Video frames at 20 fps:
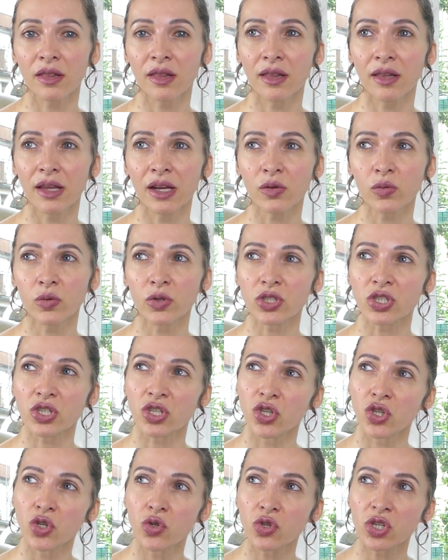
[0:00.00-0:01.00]
it was
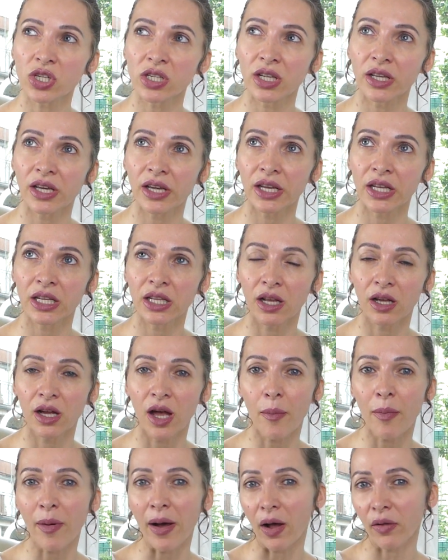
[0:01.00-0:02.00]
usually
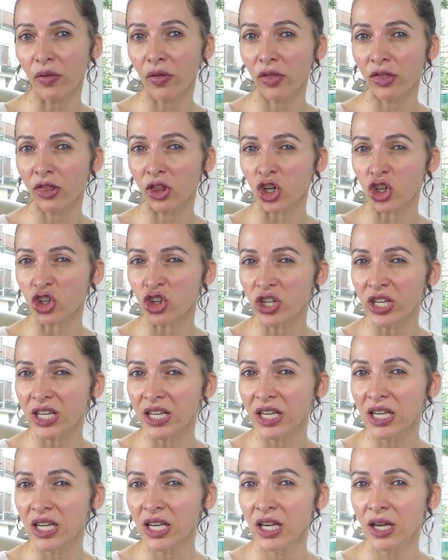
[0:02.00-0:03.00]
about
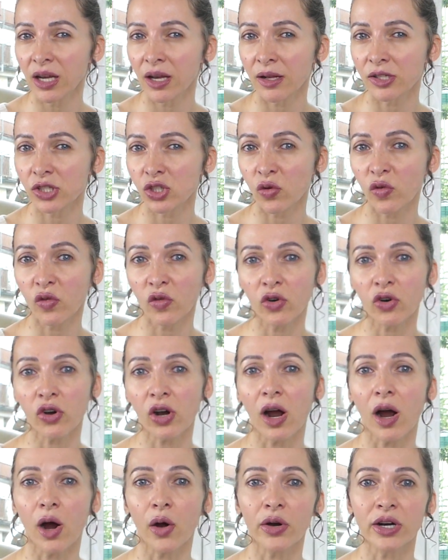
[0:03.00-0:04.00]
3 to 4
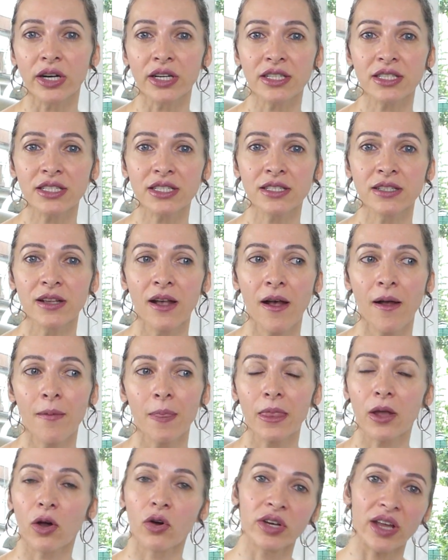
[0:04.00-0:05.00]
hours
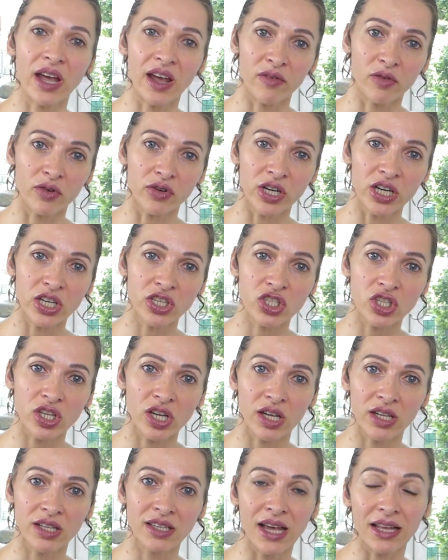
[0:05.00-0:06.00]
on average
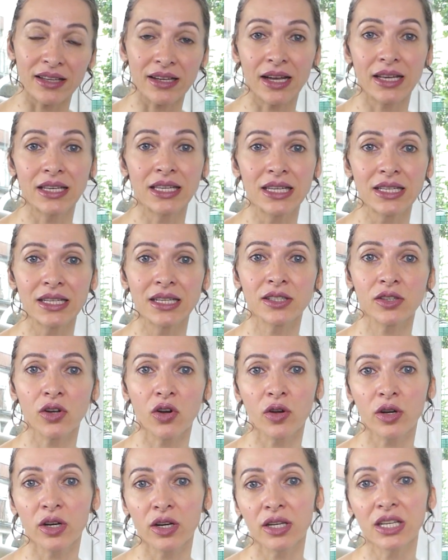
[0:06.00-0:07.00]
that I needed
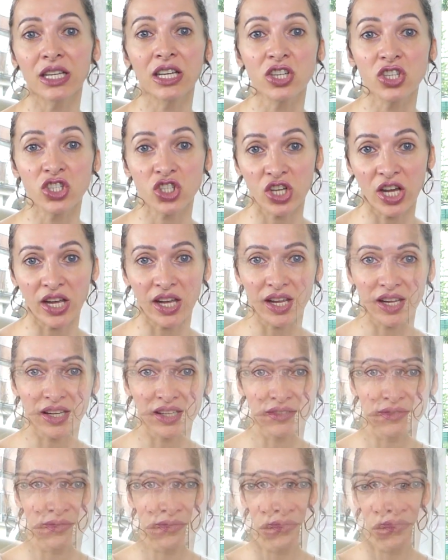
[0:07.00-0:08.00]
on each day.
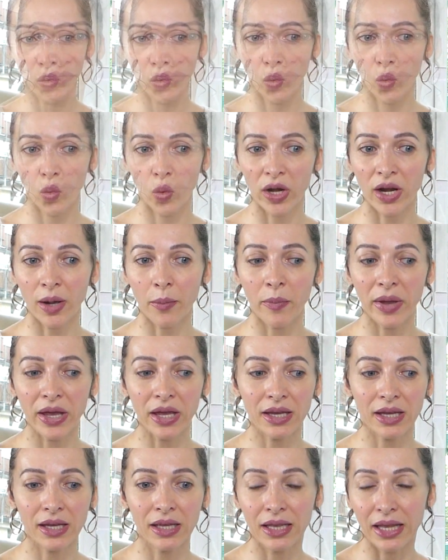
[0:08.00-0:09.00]
When I'm
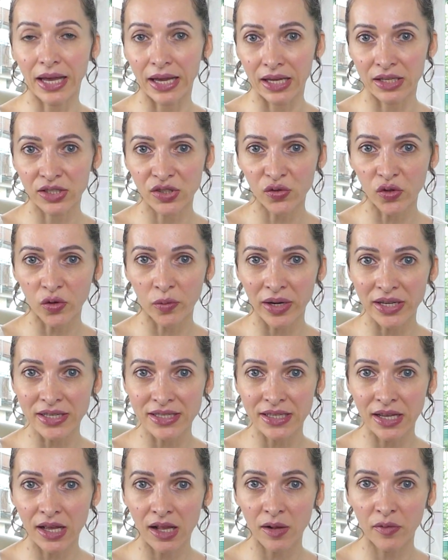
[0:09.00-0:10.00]
making leggings for
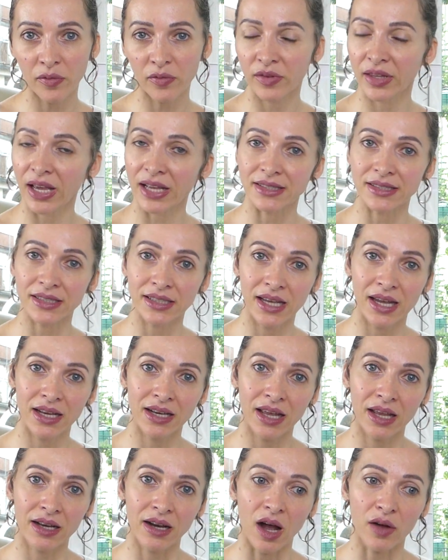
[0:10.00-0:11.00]
myself, that's again
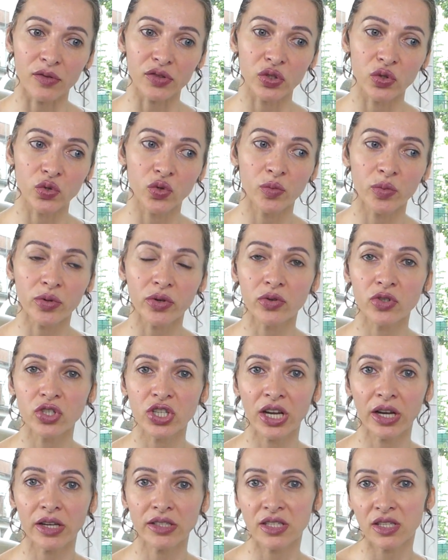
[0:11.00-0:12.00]
an afternoon
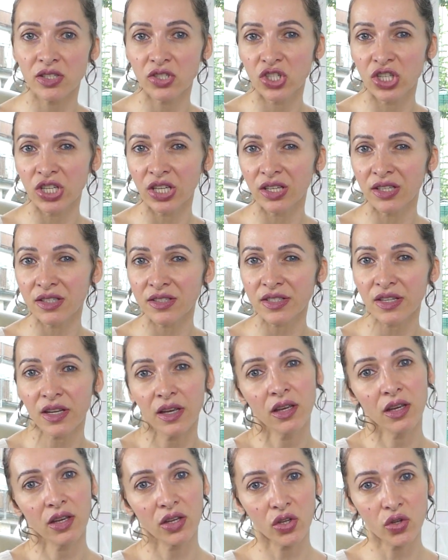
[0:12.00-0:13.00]
project. Jeans,
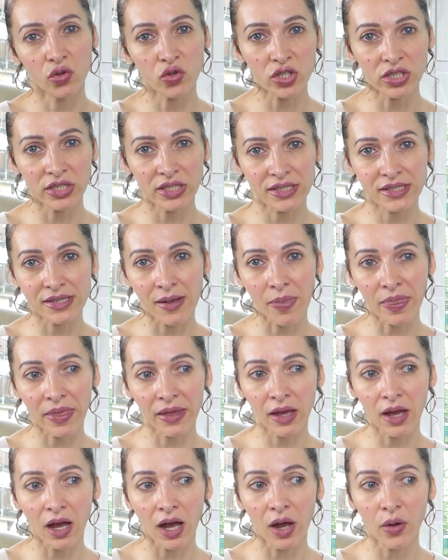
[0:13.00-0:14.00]
usually
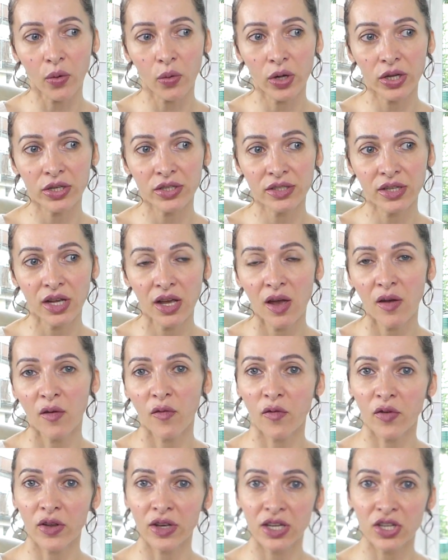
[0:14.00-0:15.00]
something I would
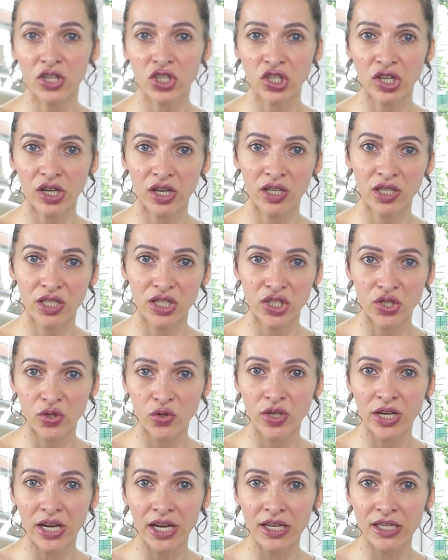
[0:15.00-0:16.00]
finish in 2
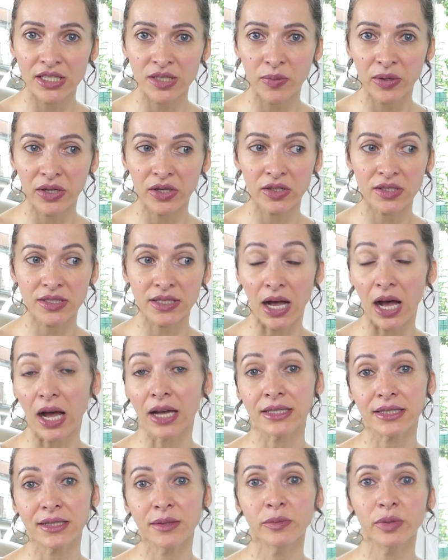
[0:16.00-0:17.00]
days because I
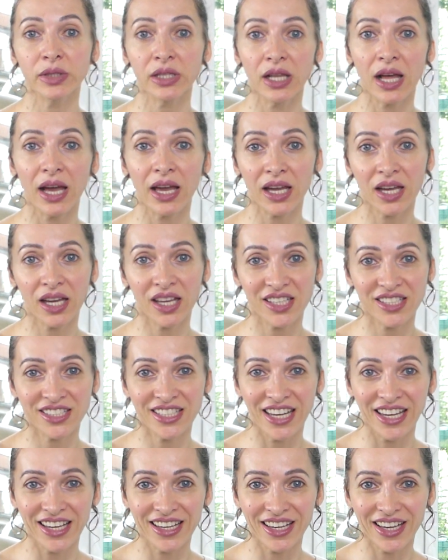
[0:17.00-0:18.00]
simply like
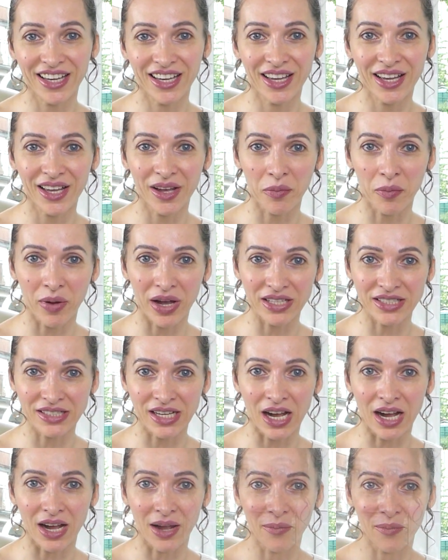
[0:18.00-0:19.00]
taking my
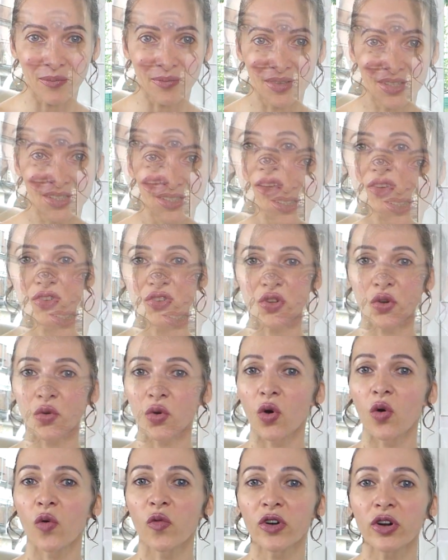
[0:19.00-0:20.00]
time. So
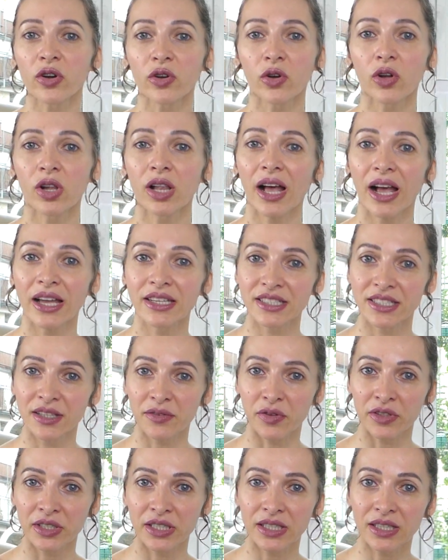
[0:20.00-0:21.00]
overall, I
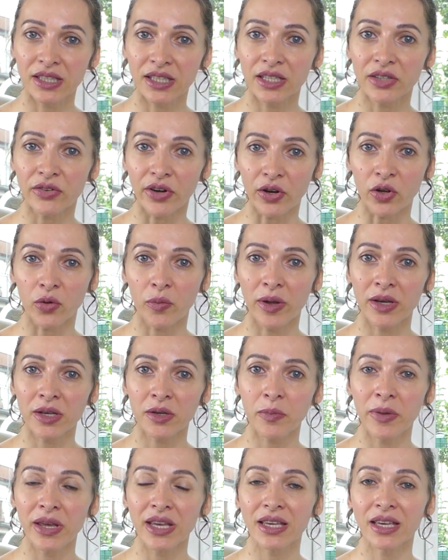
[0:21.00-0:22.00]
definitely recommend
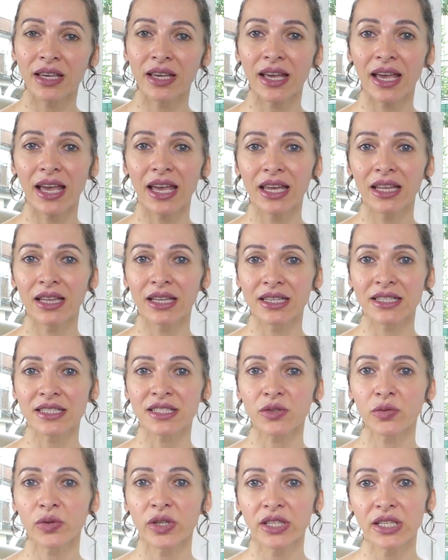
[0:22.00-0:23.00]
making a
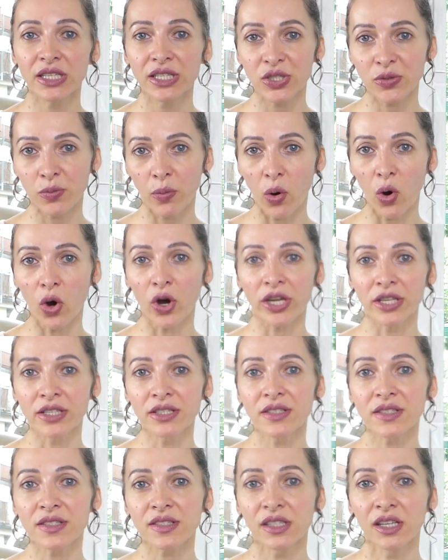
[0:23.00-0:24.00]
list with these
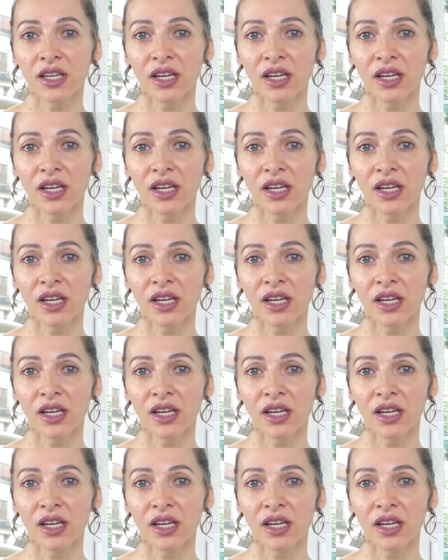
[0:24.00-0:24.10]
points